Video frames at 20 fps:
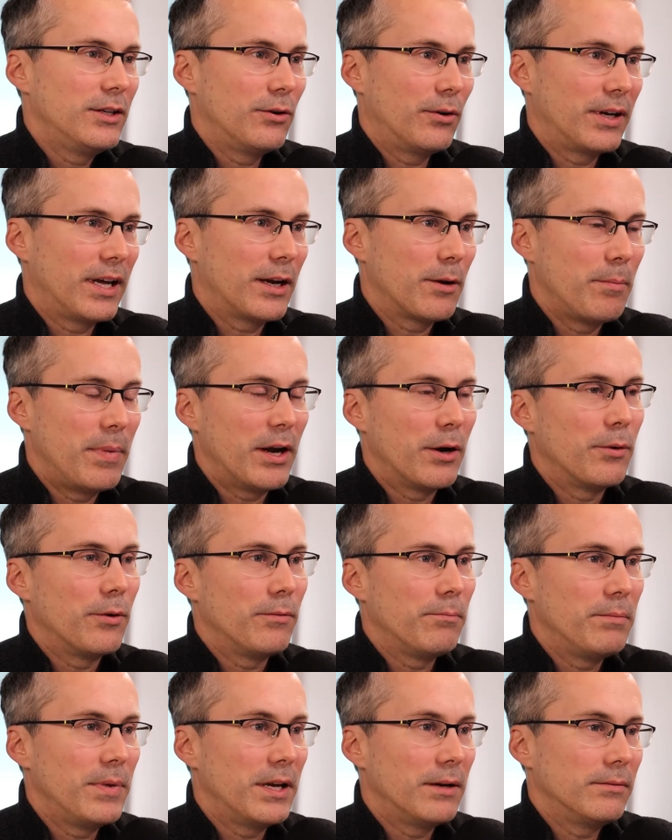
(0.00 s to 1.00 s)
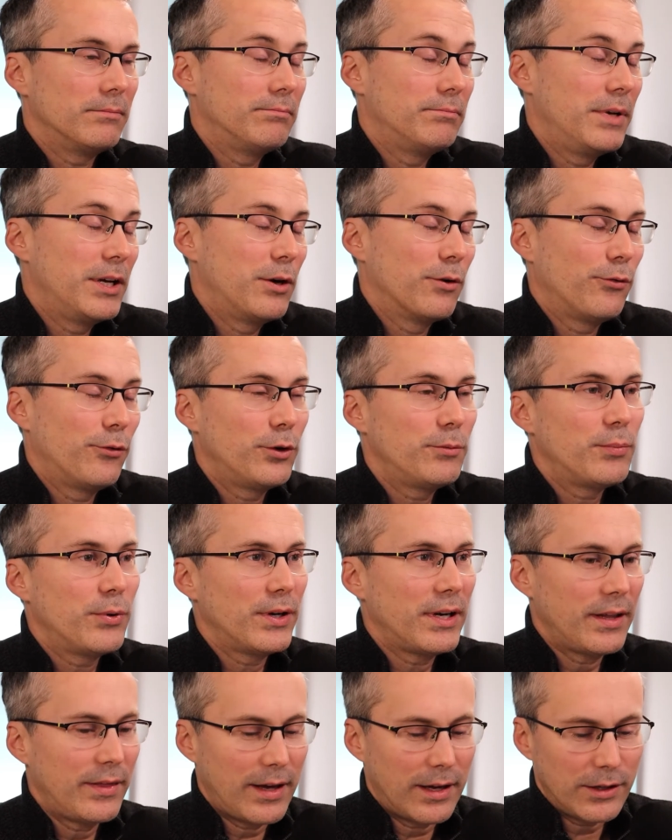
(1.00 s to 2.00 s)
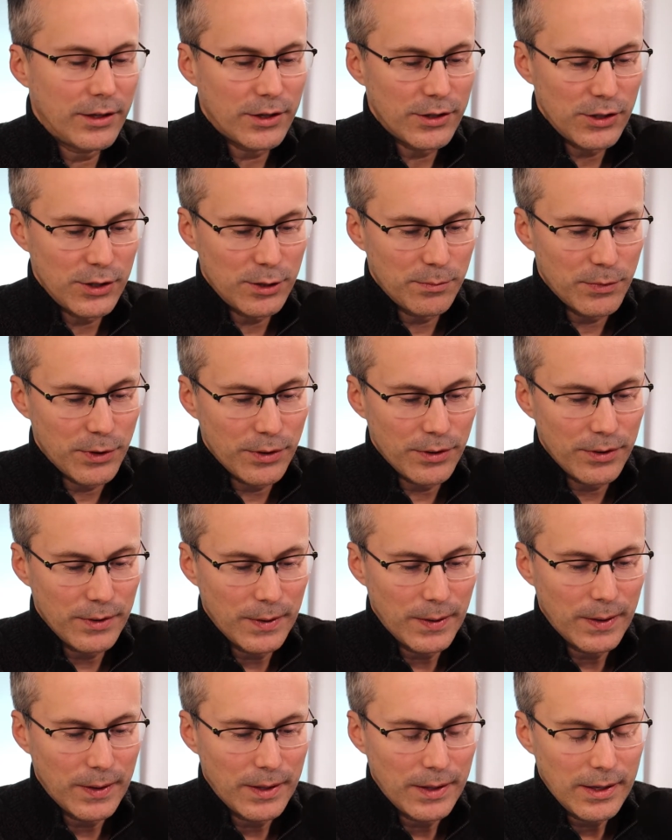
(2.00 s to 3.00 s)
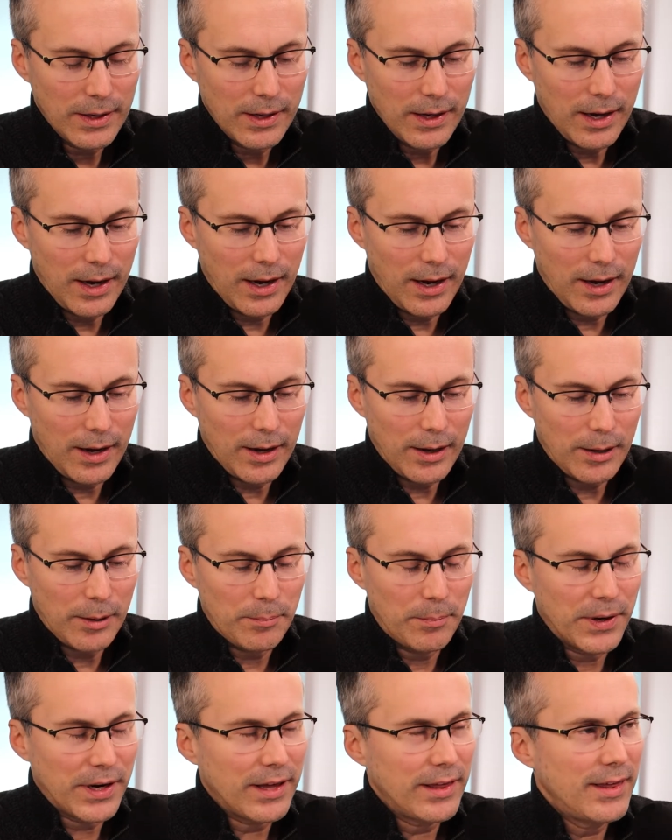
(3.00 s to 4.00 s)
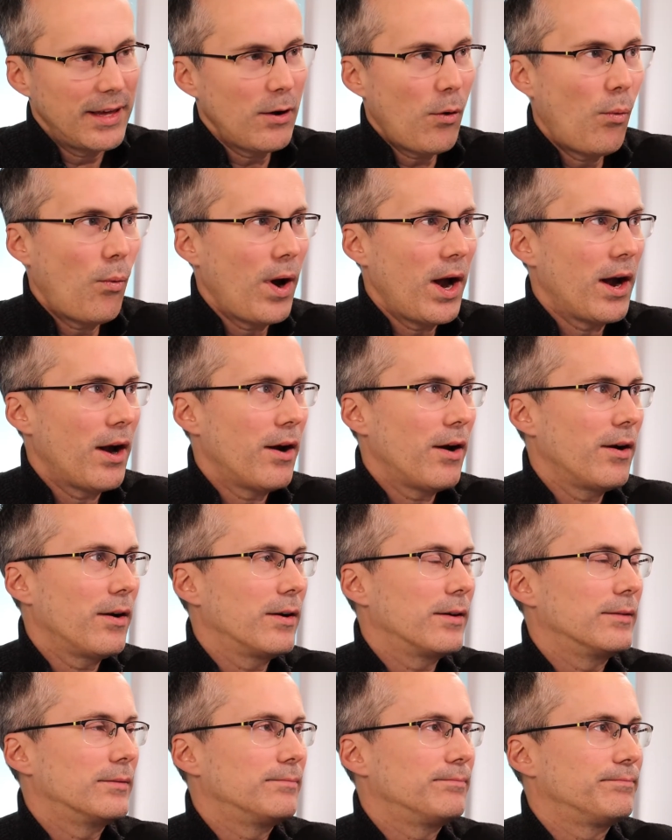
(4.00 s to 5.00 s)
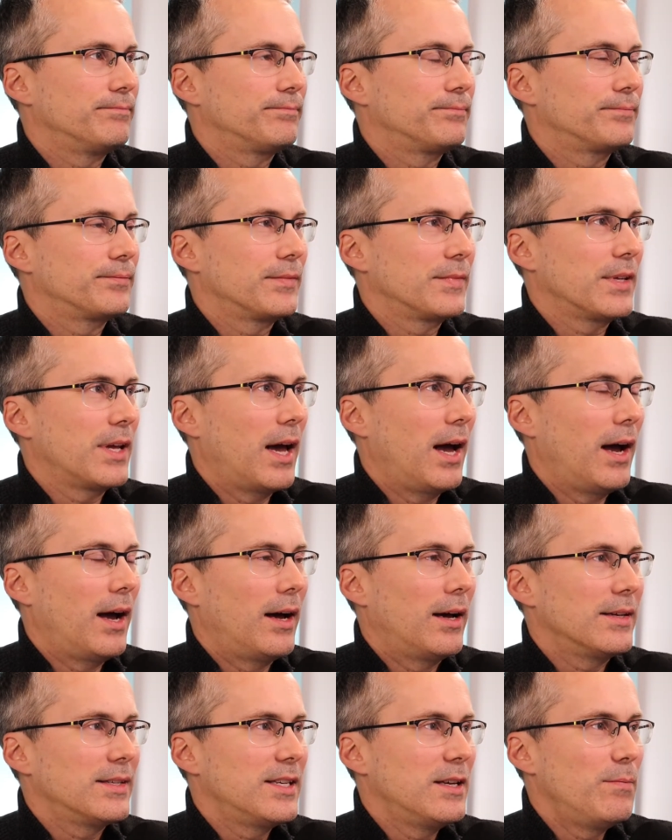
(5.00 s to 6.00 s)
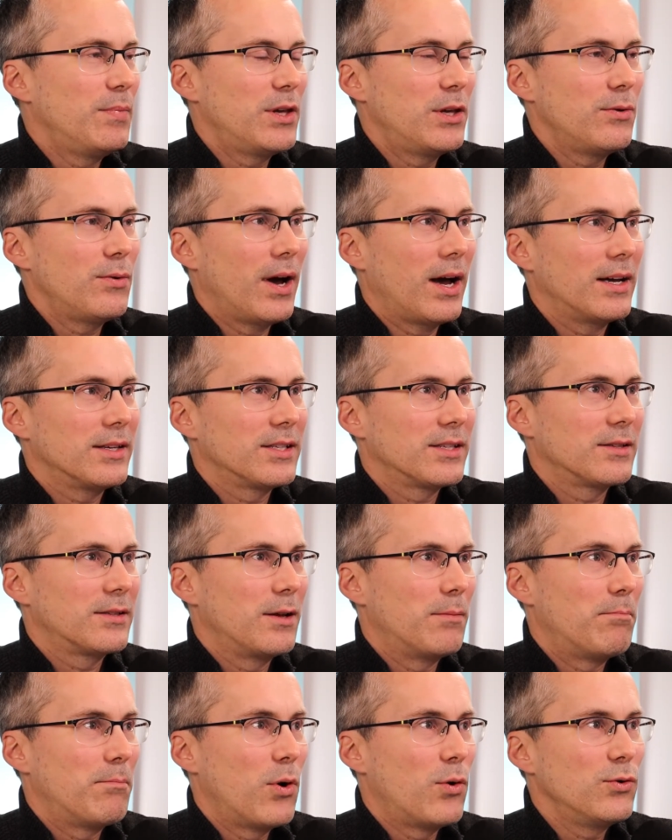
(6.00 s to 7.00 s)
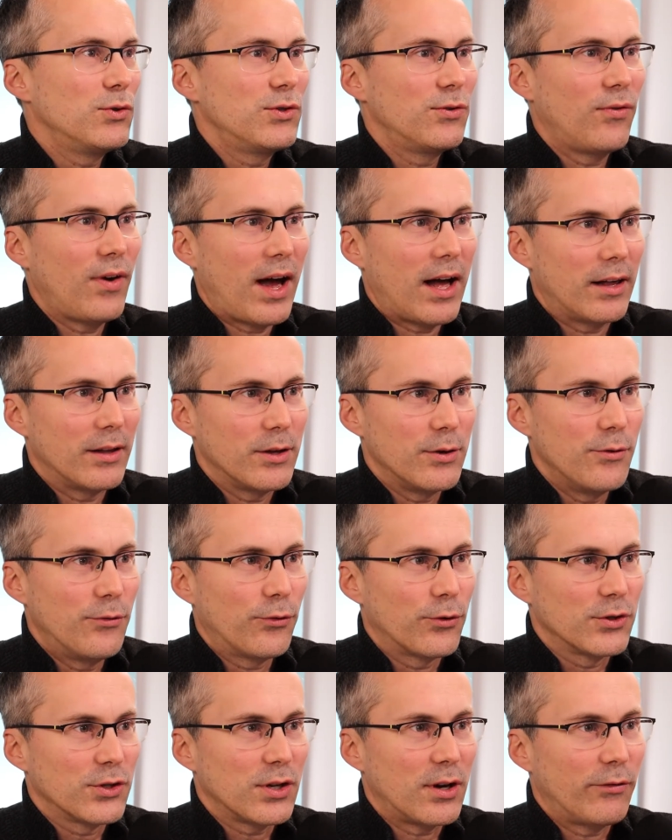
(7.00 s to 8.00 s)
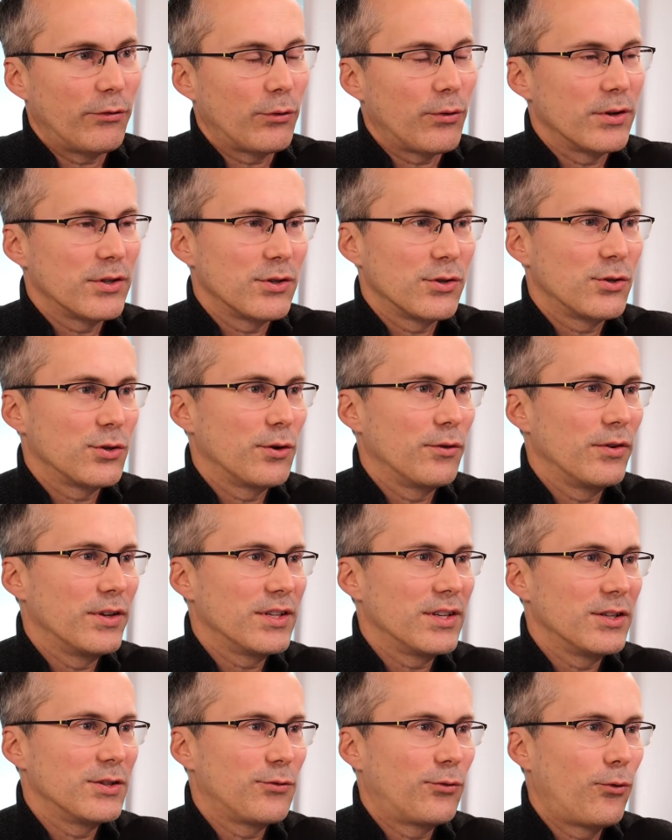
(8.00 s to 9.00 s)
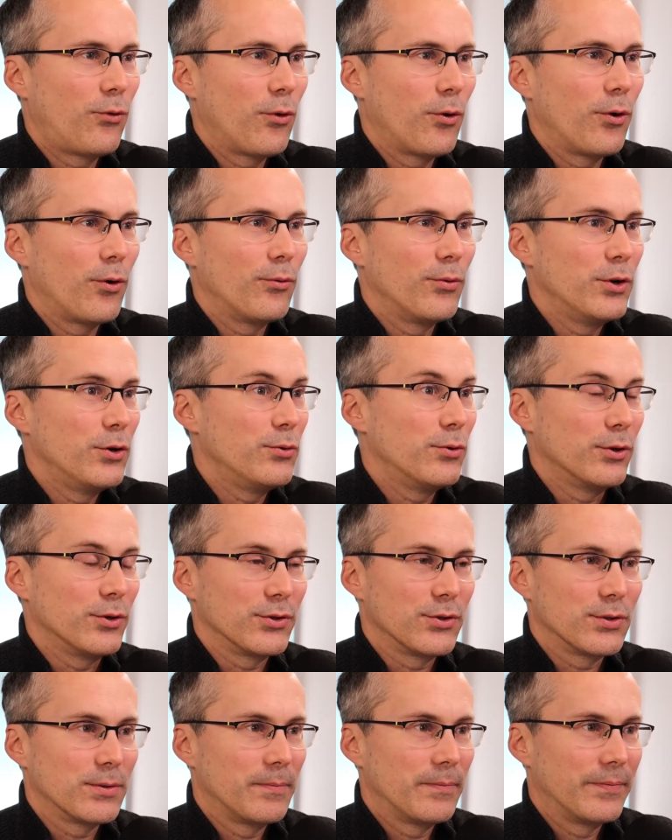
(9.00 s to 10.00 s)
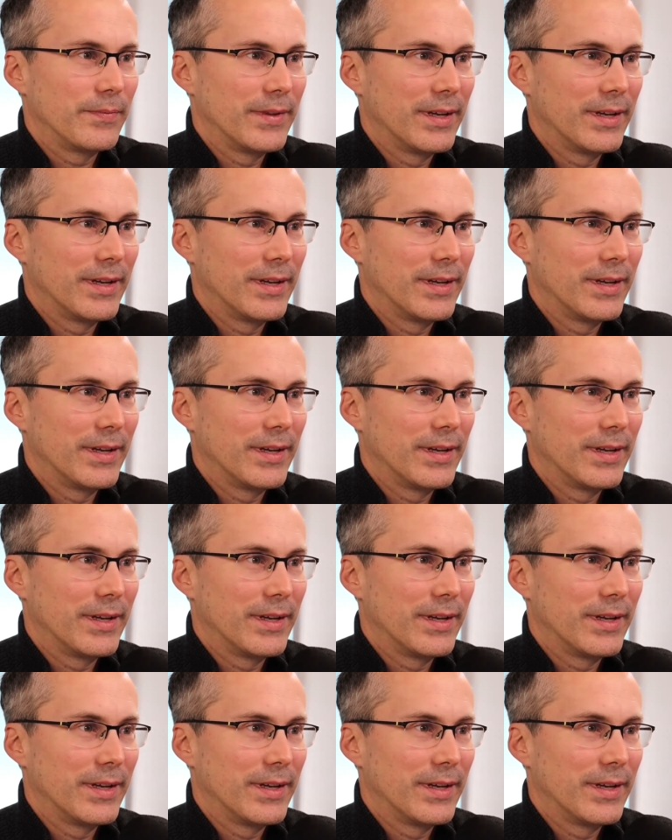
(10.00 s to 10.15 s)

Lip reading: get a bigger footprint at that customer? But I think where CPQ has the most value for software as a service is for renewals.